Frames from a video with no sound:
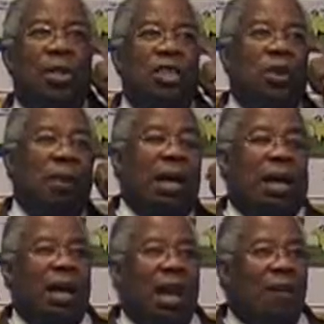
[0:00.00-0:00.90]
was in
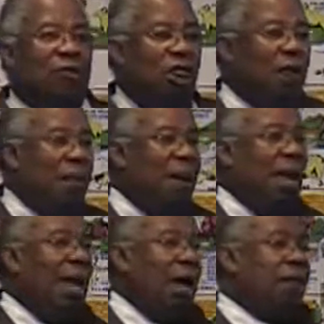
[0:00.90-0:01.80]
Jamaica and never traveled in my
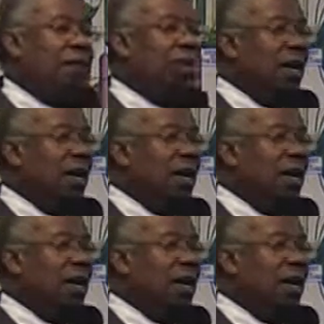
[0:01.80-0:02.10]
life,